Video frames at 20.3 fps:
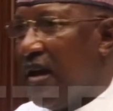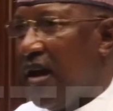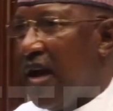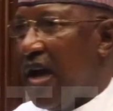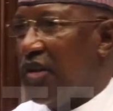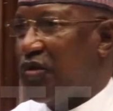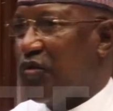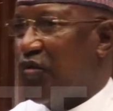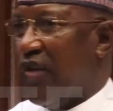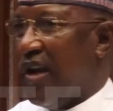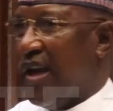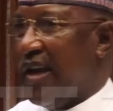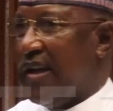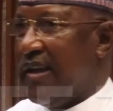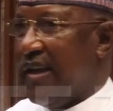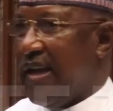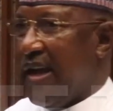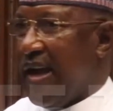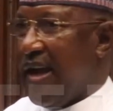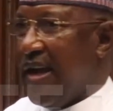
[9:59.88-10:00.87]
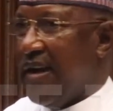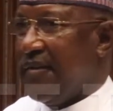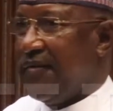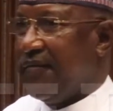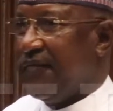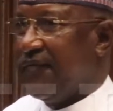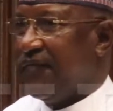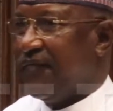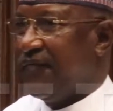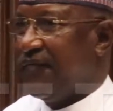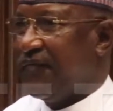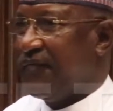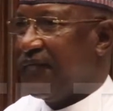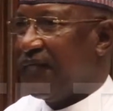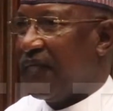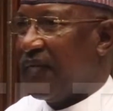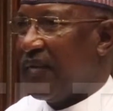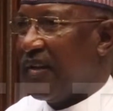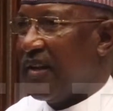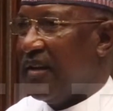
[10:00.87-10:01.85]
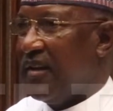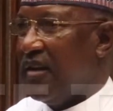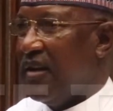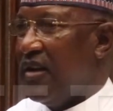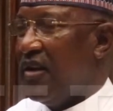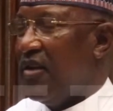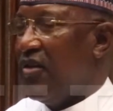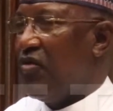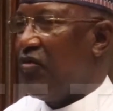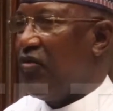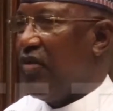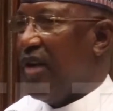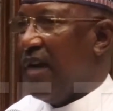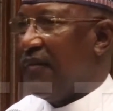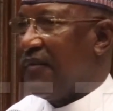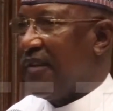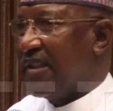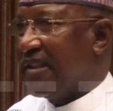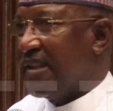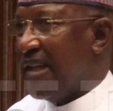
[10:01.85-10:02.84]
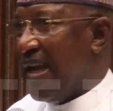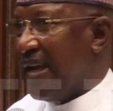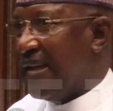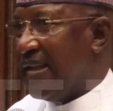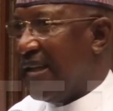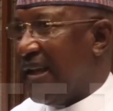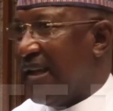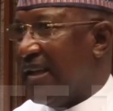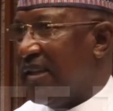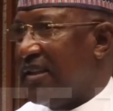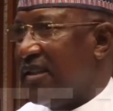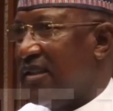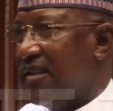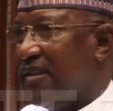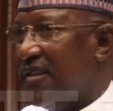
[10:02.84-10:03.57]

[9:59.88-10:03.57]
As we are here, we have decided